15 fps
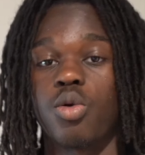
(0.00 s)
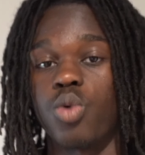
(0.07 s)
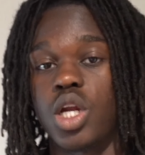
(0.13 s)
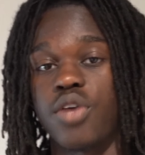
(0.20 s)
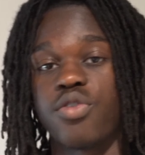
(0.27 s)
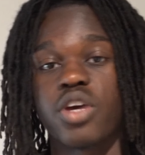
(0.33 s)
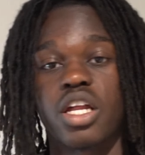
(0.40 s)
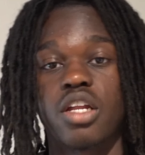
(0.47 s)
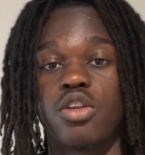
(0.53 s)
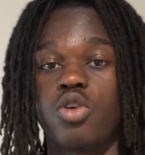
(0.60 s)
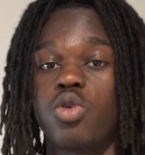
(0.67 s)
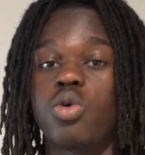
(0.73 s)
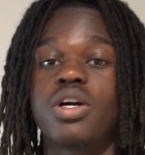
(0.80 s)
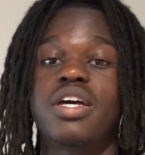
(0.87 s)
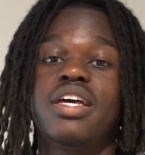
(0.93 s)
Whatever you gotta
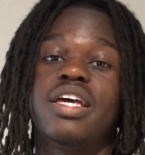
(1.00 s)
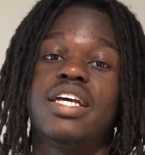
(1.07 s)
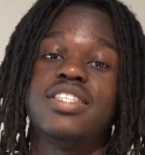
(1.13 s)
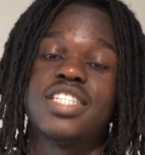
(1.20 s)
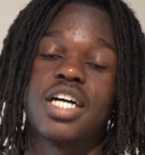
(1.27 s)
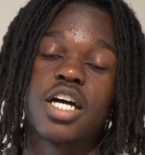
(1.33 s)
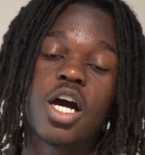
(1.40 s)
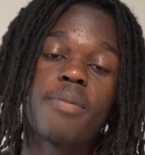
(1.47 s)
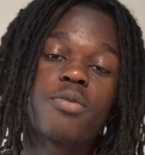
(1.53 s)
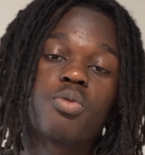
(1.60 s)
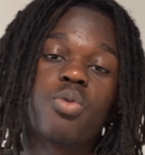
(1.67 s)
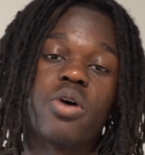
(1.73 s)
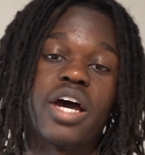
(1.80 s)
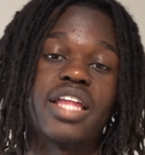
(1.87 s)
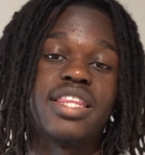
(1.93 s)
do, it's
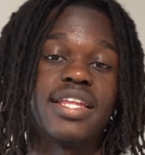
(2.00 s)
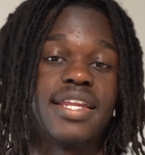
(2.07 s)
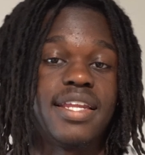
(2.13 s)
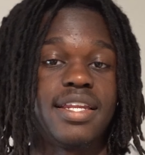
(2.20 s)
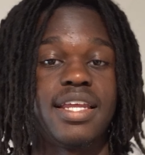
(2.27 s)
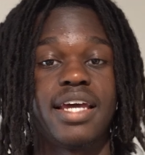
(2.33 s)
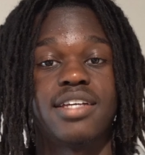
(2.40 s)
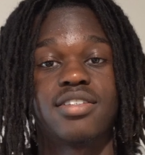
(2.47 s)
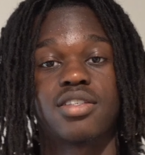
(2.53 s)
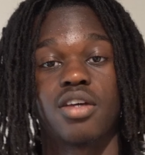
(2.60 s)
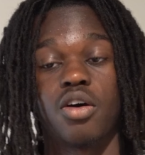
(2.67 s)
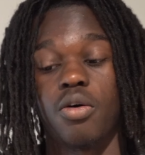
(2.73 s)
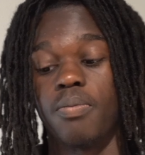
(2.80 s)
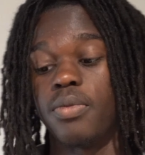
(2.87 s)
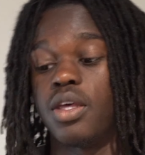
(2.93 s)
uncomfortable at the end of the day.
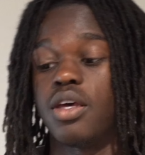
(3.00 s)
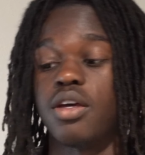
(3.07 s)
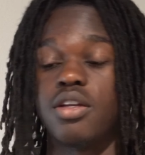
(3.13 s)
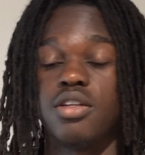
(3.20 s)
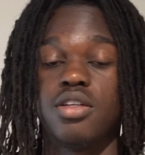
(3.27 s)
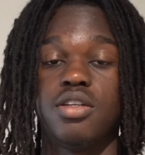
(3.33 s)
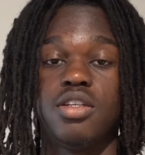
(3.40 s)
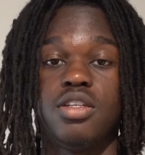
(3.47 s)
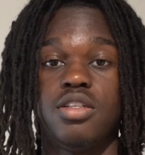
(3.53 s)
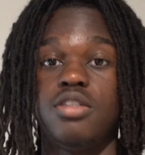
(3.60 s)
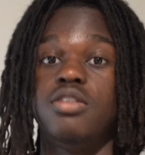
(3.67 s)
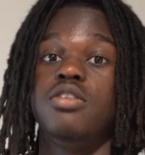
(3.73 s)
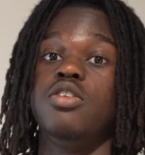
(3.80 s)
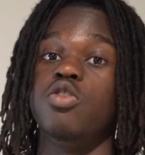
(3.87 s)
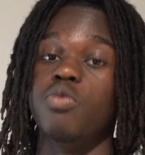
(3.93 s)
So
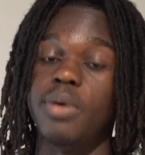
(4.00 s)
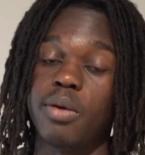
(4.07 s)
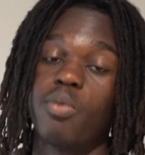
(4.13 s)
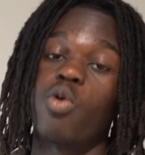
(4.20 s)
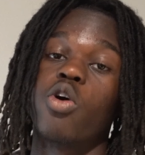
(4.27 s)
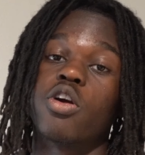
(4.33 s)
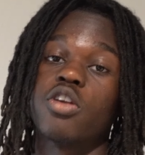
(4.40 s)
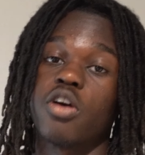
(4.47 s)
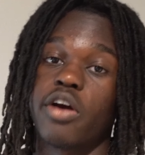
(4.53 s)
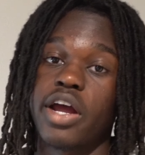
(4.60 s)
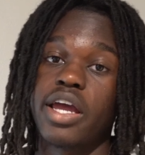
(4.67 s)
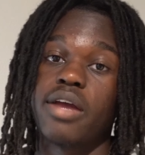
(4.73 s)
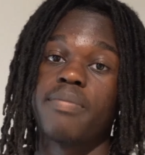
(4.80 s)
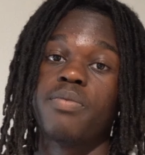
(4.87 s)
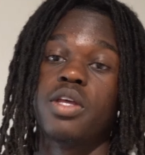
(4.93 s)
you've been warned, all
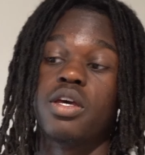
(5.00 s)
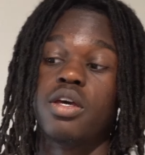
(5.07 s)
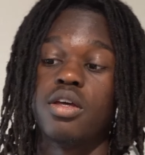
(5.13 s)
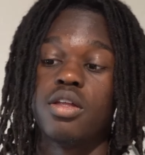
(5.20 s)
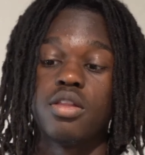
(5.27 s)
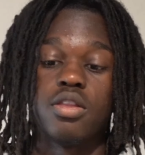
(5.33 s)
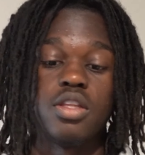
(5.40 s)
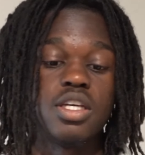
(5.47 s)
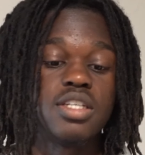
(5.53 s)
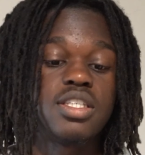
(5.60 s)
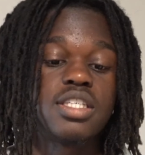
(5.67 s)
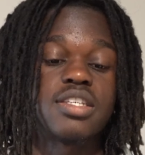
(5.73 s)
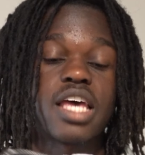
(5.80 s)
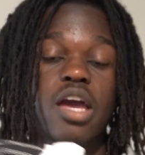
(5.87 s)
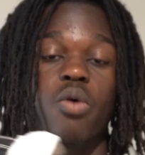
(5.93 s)
right? This
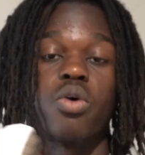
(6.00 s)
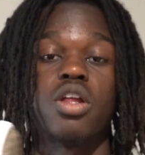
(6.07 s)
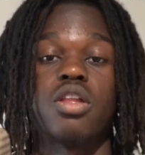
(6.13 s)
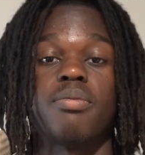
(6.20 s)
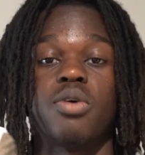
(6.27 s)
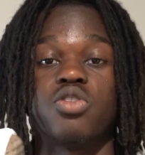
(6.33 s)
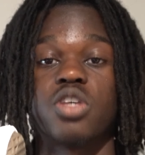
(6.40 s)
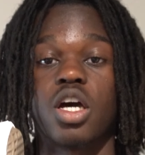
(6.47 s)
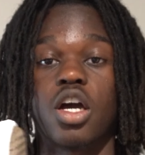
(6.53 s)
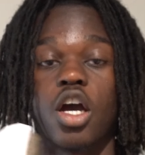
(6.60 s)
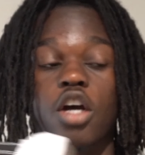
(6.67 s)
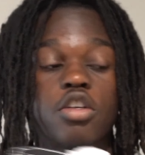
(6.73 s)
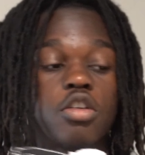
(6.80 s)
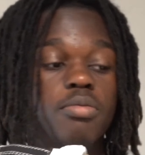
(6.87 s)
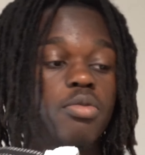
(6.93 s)
is like one of the most
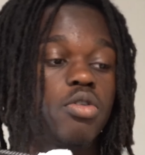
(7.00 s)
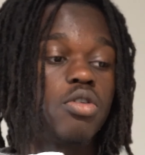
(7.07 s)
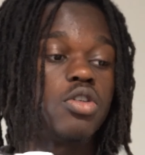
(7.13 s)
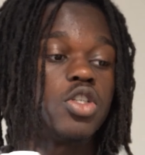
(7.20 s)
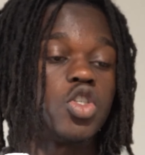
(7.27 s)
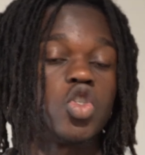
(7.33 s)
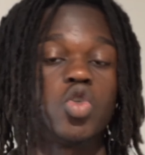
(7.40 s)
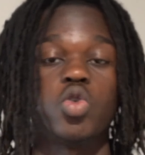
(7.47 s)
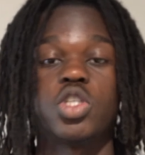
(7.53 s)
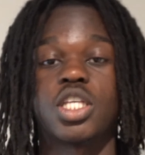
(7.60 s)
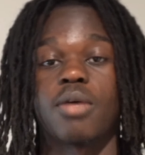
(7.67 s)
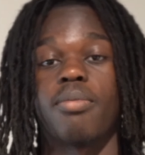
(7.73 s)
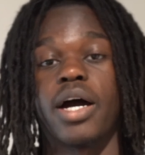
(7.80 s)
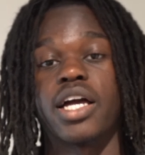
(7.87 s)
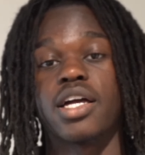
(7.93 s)
uncomfortable shoes
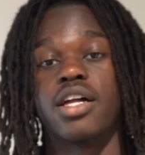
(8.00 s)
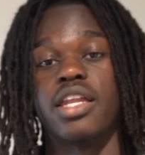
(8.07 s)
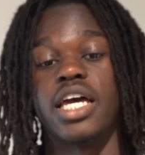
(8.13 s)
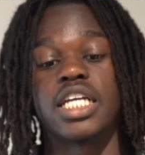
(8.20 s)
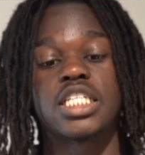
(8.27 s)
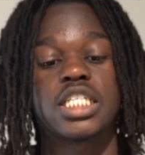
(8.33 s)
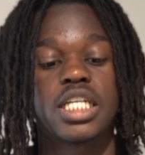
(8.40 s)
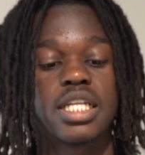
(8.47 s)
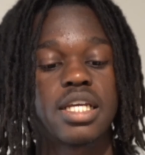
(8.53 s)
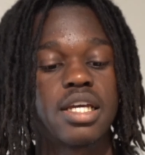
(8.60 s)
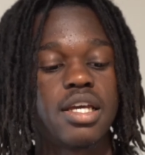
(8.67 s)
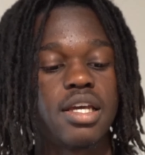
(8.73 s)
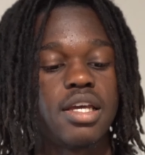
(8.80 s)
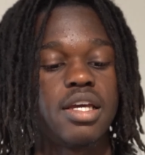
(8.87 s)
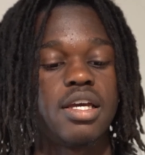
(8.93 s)
in my collection,
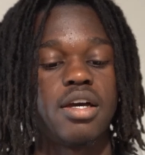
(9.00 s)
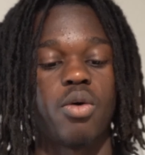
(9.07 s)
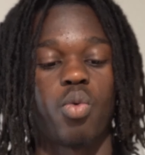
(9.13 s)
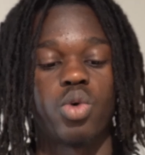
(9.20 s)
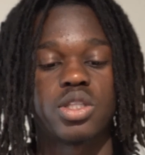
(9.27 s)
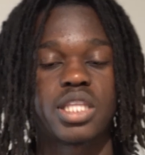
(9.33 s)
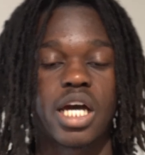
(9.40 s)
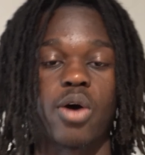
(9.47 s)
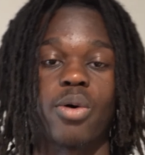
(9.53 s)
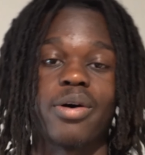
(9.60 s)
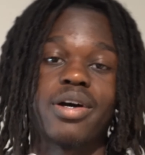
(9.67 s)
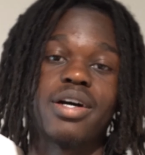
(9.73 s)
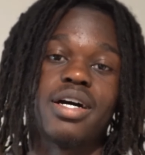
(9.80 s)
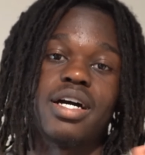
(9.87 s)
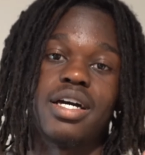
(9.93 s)

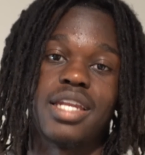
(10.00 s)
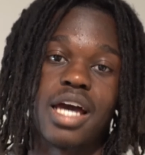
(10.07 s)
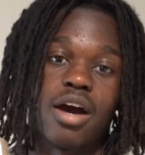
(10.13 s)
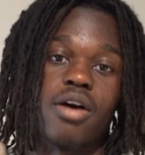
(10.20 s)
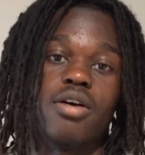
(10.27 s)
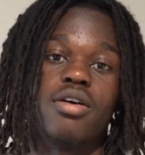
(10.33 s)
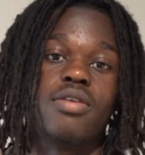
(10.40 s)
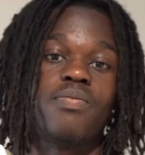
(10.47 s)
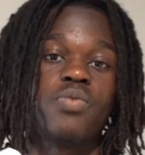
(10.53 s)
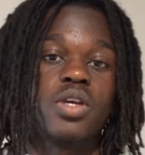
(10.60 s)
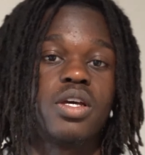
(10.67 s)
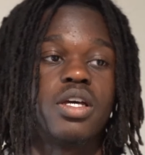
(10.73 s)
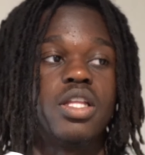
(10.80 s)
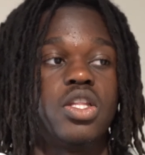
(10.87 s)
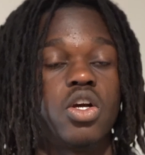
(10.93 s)
without a doubt.
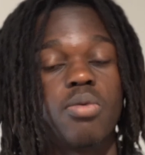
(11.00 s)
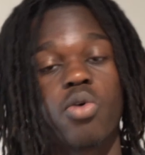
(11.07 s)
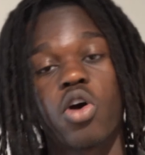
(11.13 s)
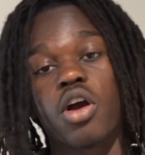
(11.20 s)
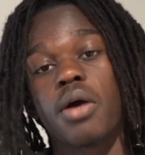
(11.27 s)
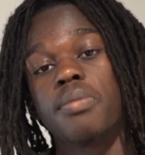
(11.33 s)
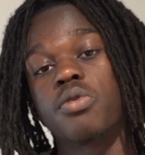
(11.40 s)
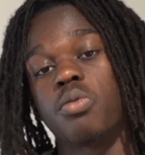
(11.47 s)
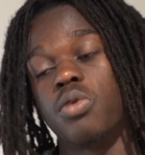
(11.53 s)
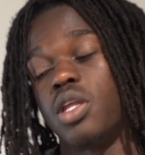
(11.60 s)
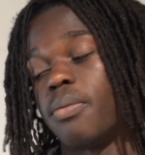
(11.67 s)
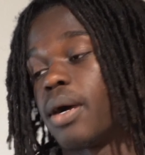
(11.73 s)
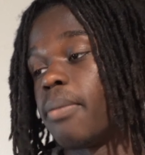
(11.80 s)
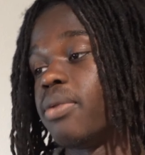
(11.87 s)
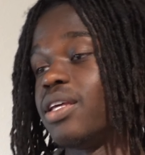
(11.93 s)
They're more uncomfortable than
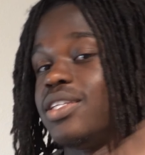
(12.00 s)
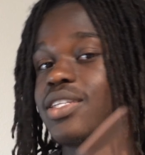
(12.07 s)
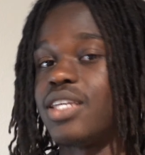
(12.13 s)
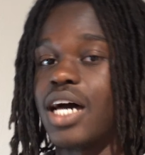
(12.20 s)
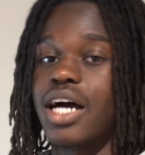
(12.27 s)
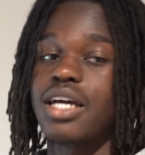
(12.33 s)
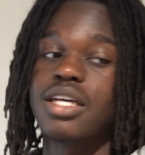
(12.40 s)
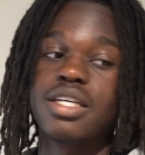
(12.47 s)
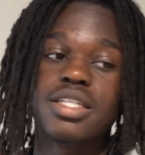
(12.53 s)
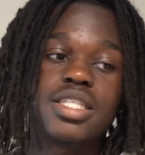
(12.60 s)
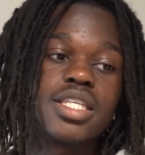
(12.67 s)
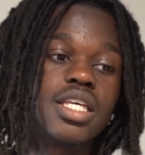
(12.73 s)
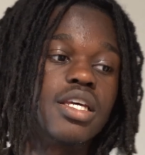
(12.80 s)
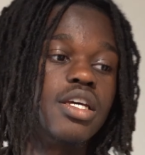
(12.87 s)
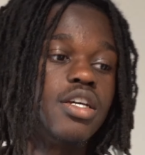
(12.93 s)
my
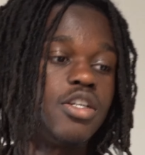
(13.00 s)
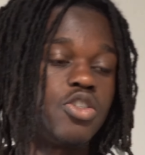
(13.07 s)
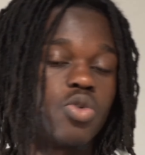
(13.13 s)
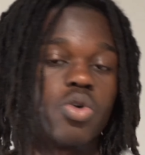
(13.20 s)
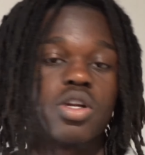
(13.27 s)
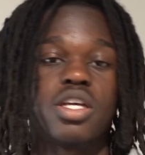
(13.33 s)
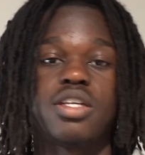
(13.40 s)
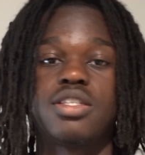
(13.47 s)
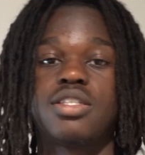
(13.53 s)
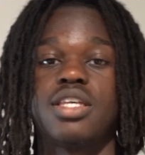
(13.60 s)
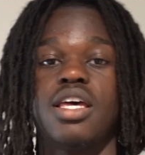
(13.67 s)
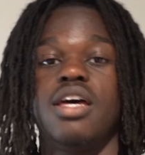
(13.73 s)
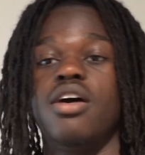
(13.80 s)
Balenciagas, Jordans.